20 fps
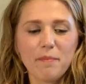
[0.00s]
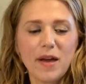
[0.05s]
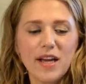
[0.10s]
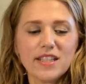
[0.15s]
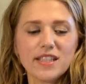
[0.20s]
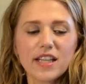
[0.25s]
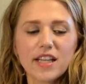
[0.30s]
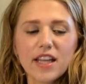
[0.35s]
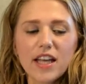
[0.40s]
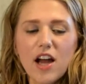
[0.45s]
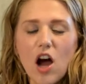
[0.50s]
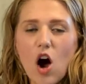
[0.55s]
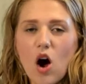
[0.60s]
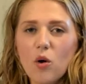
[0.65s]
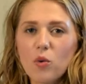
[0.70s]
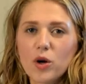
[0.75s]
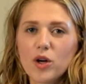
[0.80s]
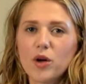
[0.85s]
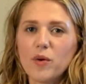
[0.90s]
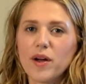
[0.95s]
Basically,
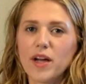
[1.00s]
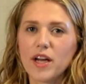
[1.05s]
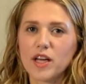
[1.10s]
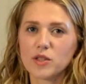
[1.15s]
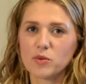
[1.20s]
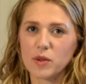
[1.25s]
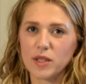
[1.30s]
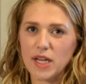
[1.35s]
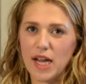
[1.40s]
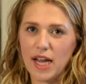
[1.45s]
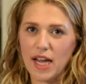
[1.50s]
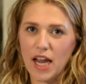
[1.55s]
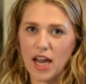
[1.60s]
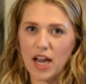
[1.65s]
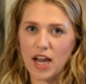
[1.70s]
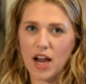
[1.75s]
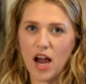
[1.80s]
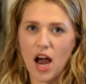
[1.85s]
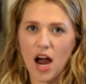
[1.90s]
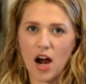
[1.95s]
all we're doing is we're
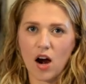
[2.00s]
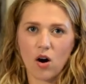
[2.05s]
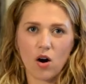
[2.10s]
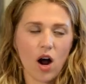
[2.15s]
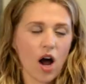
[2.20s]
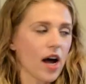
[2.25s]
taking our